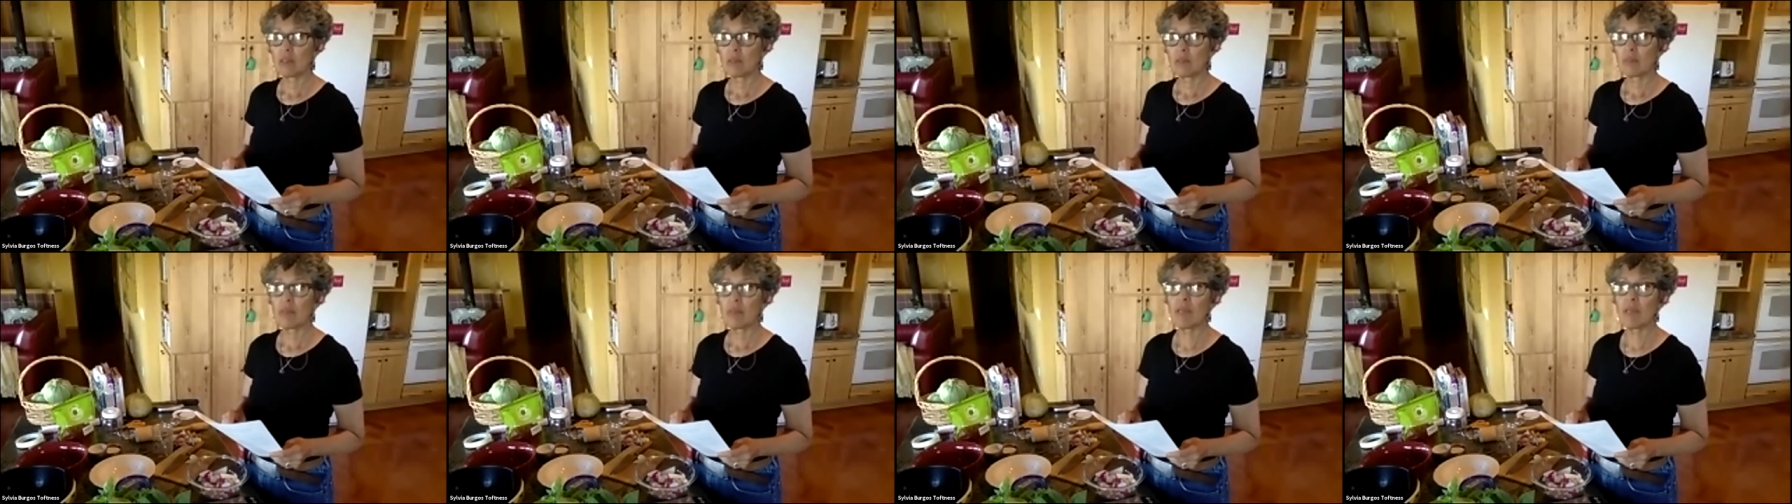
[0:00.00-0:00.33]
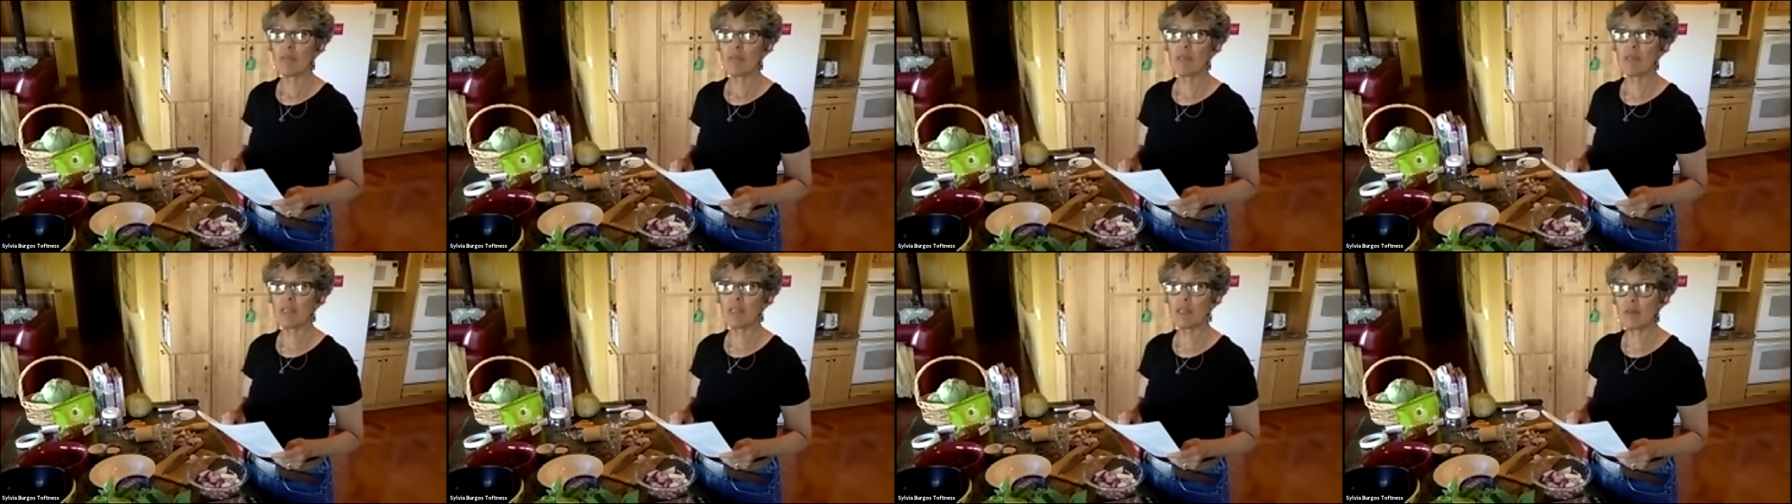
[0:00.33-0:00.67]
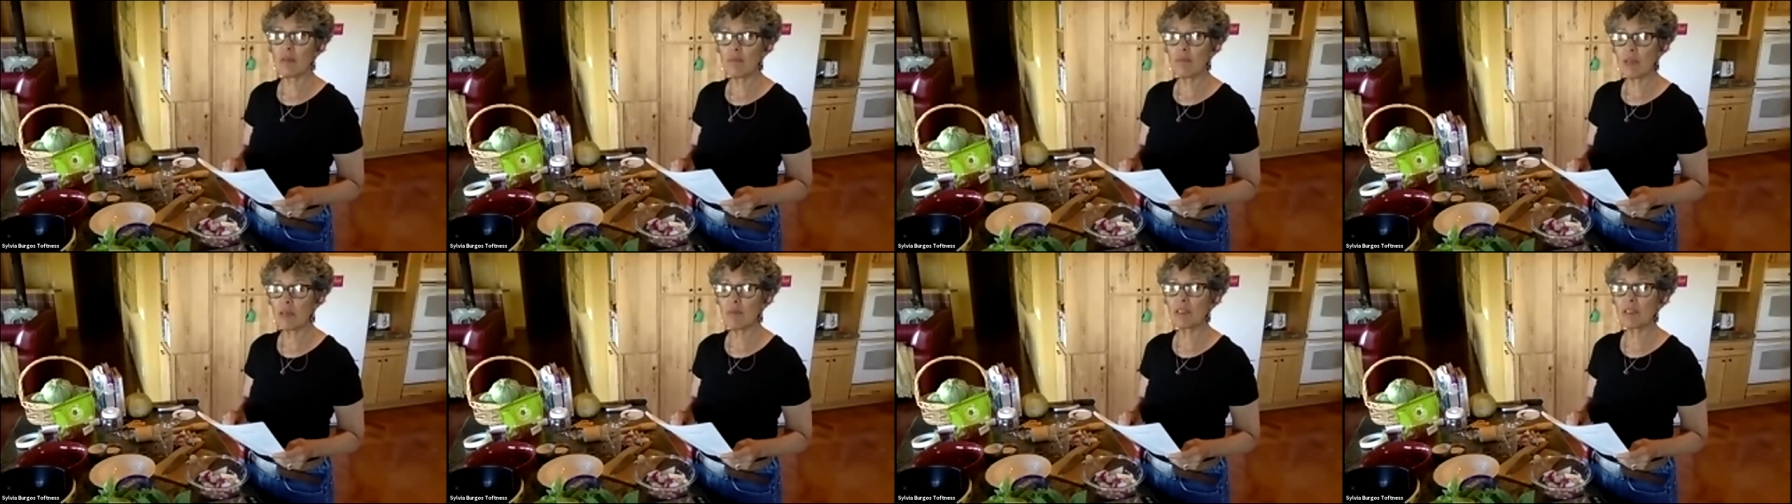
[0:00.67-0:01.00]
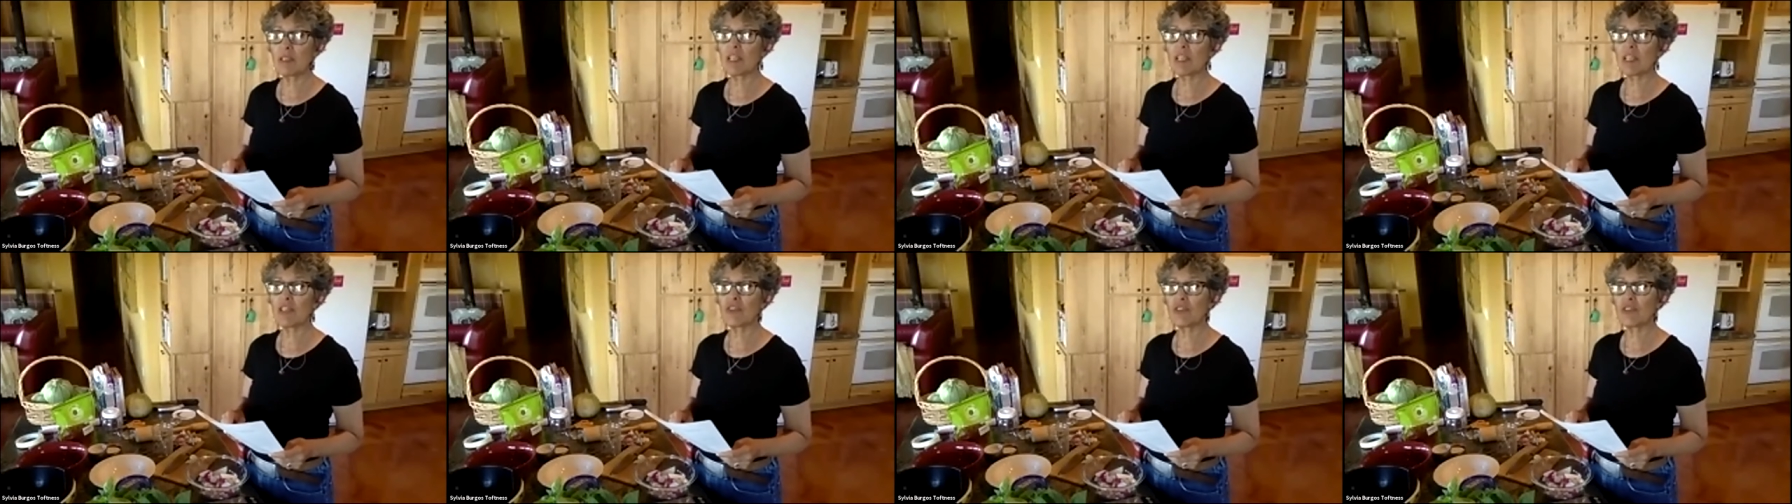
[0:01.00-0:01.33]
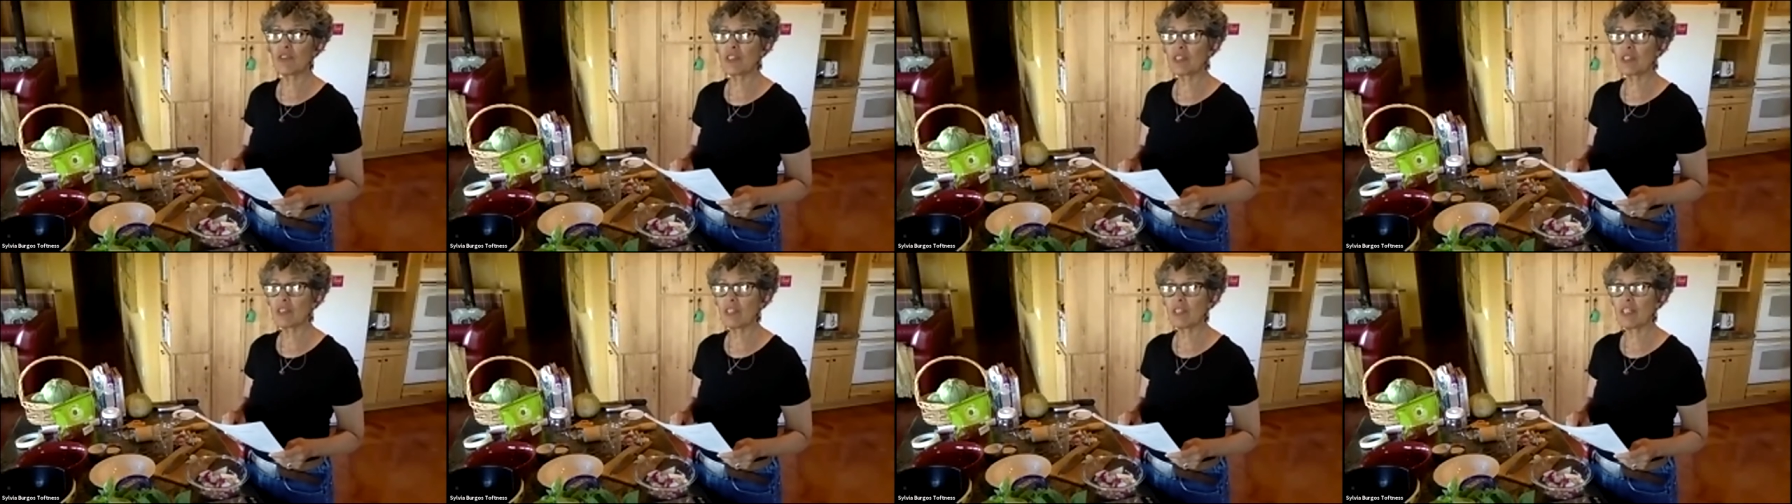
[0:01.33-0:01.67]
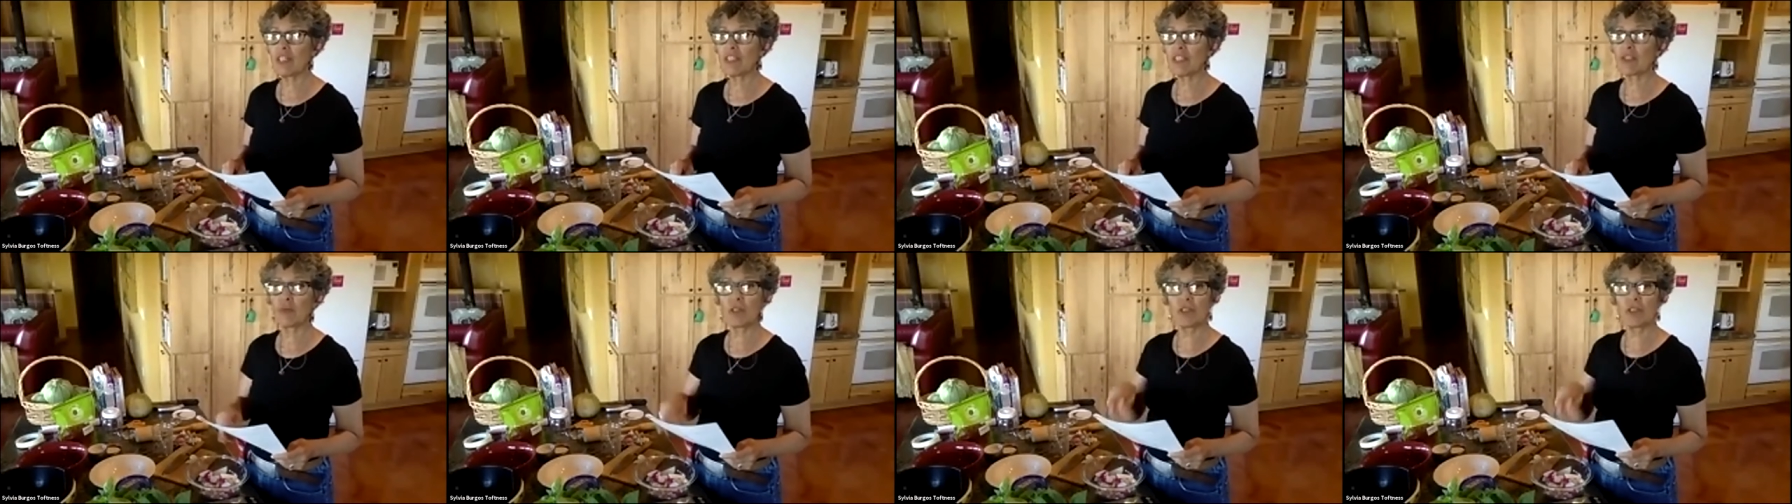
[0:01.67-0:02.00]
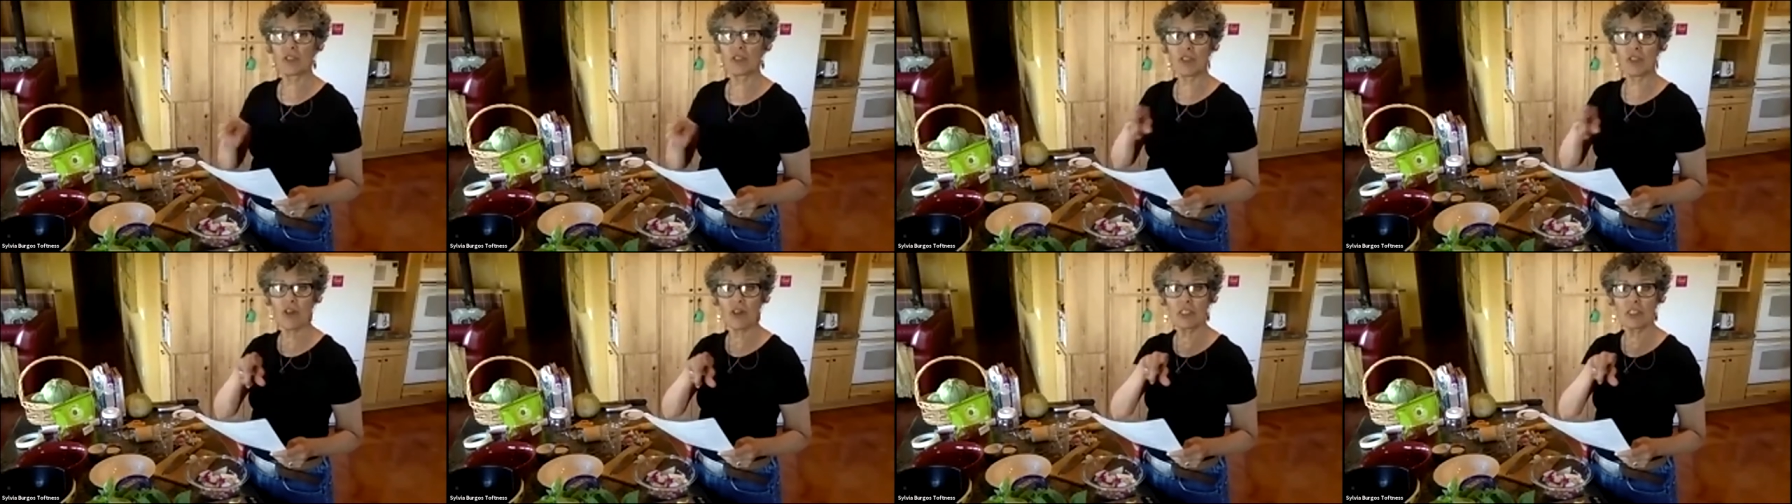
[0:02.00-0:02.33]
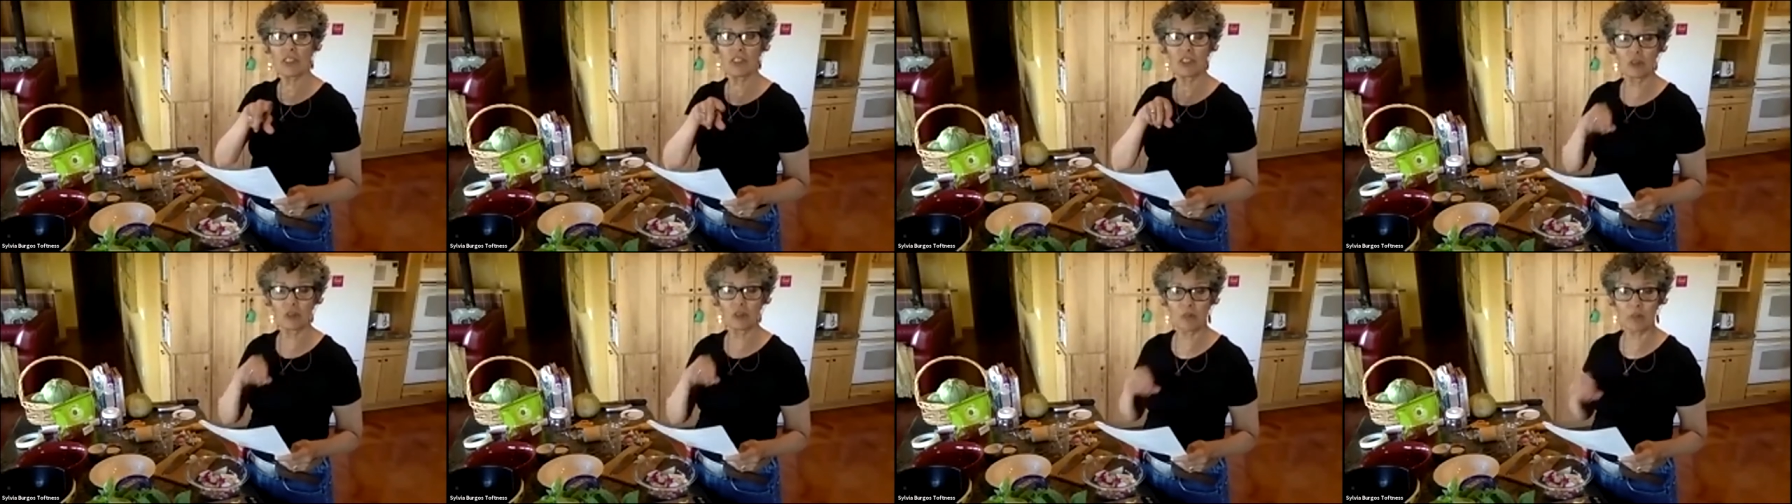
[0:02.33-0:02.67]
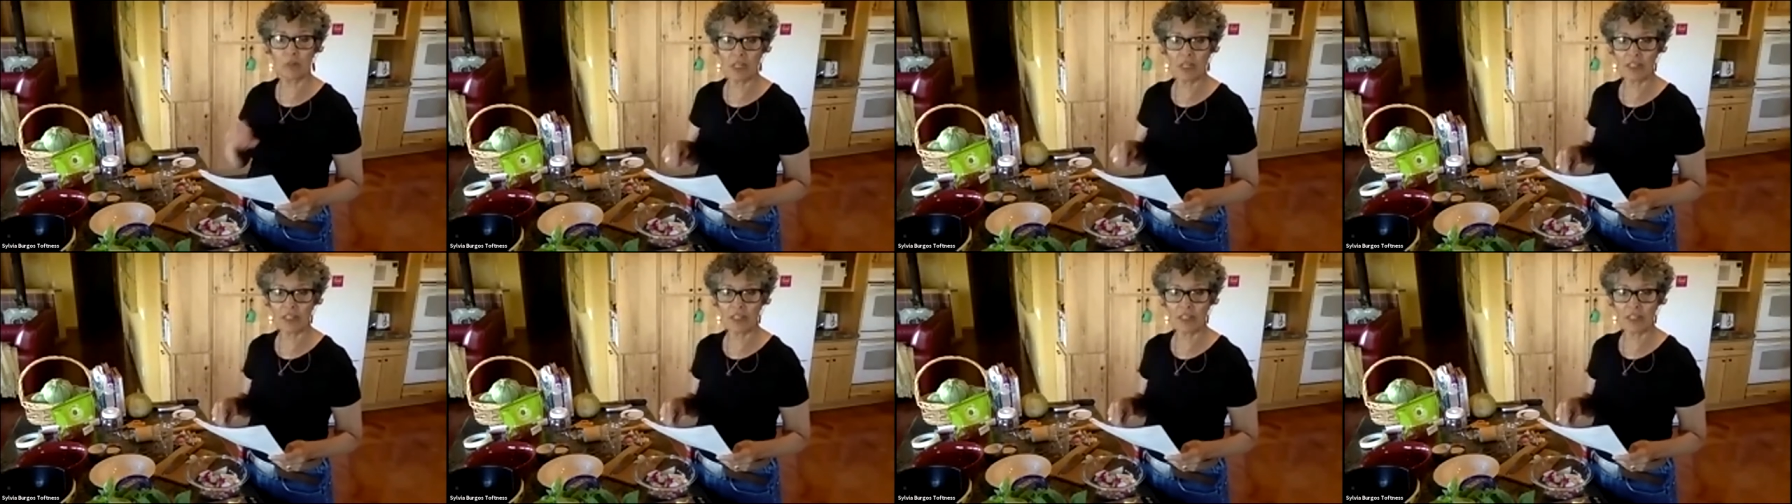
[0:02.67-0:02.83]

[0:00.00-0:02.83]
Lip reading: Maybe later in the class we can talk a little bit.